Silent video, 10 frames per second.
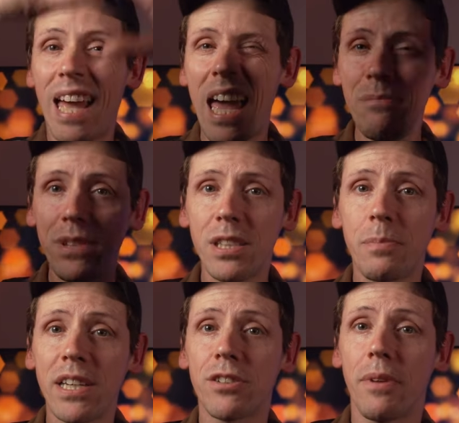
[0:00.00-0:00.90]
empty
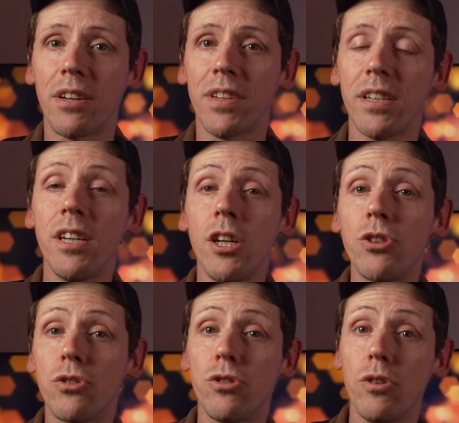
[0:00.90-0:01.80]
space around it
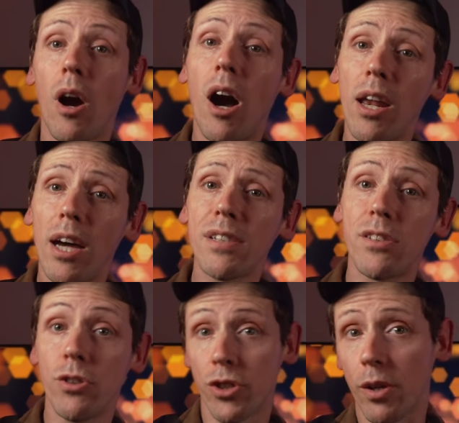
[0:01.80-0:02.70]
to highlight
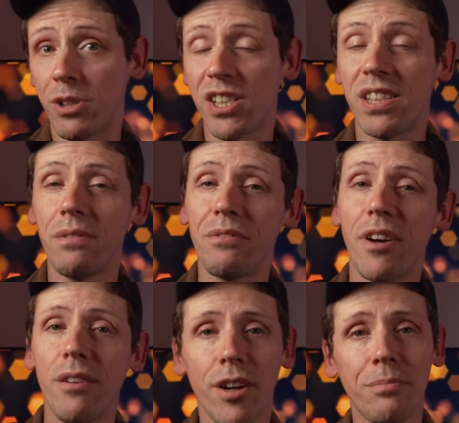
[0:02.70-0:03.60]
your subject even
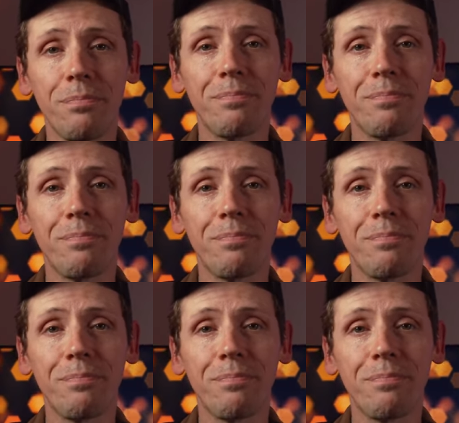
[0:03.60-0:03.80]
further.